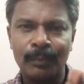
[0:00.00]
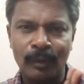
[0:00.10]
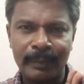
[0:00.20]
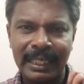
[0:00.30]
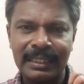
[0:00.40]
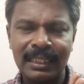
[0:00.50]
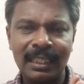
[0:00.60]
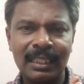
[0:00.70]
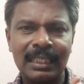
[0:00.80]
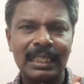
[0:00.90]

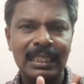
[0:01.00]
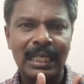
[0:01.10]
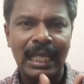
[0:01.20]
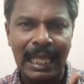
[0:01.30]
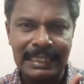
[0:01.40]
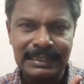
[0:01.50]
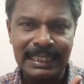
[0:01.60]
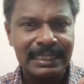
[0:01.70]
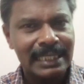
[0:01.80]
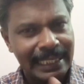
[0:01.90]
proprietor,
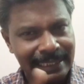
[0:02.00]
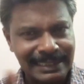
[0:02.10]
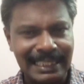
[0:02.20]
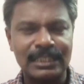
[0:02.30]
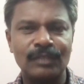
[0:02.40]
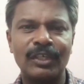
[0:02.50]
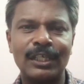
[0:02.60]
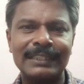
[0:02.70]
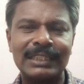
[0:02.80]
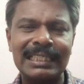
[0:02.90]
asset and its
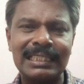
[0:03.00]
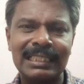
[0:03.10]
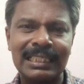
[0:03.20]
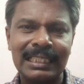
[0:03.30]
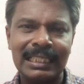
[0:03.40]
classification,